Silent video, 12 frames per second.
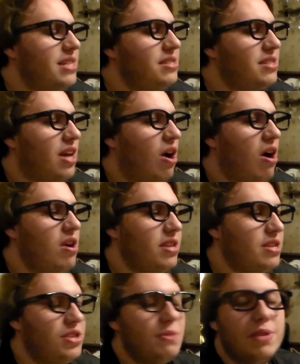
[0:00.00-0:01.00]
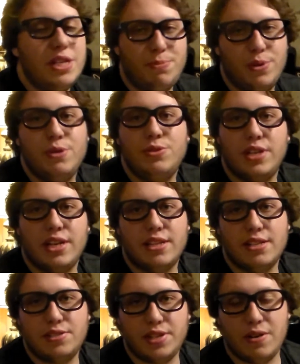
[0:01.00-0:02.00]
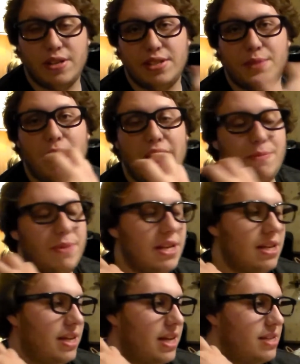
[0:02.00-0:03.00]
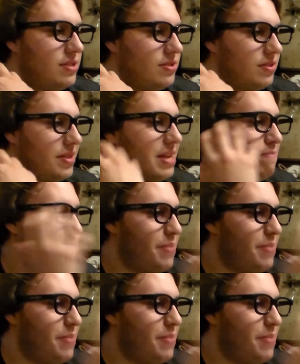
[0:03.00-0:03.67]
The art that Jim Lee's producing in this series, in my opinion, is the